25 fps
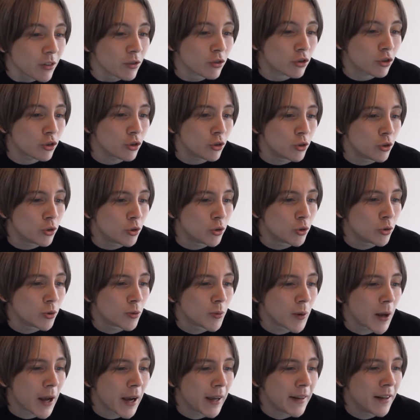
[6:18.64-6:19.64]

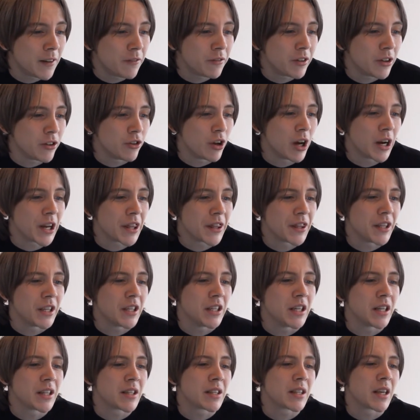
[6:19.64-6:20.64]
So I didn't really do
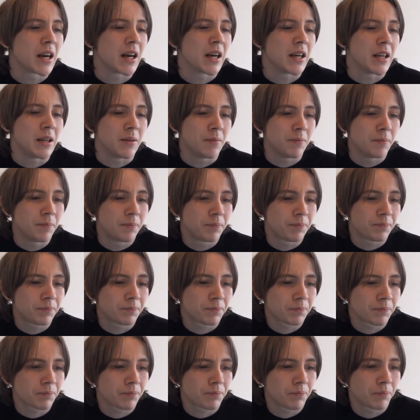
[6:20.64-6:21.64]
anything yet. I
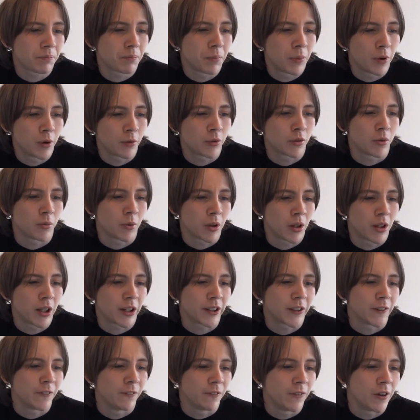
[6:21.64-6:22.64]
put up some
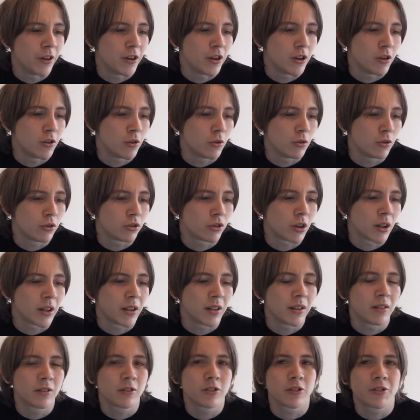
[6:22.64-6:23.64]
collection videos.
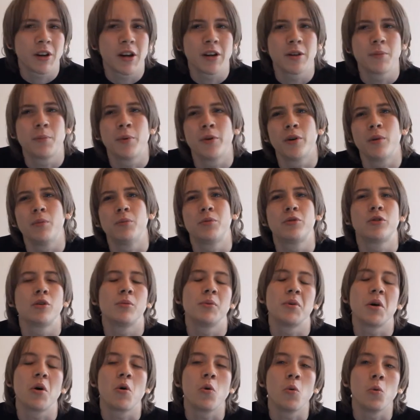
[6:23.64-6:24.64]
I tried to put up
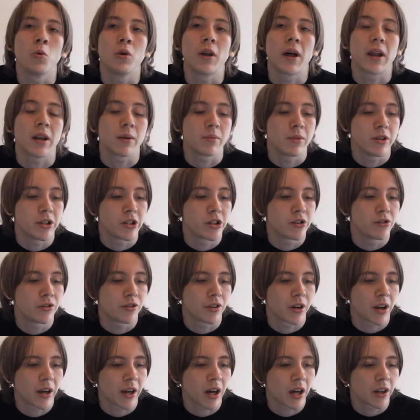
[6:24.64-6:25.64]
some old
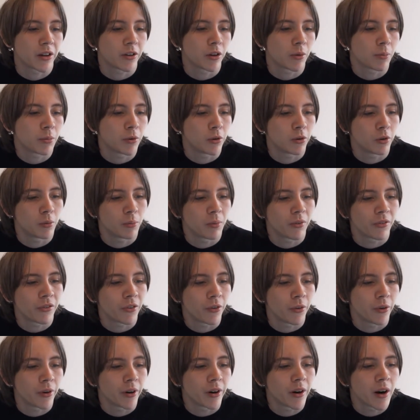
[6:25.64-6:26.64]
animations that I hadn't uploaded
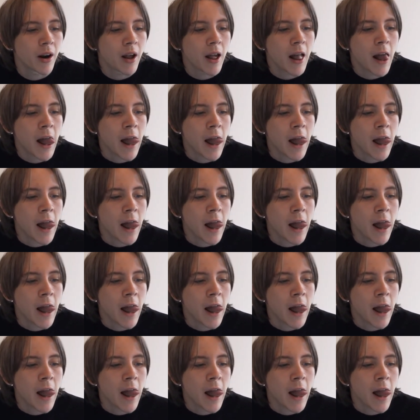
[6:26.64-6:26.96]
before.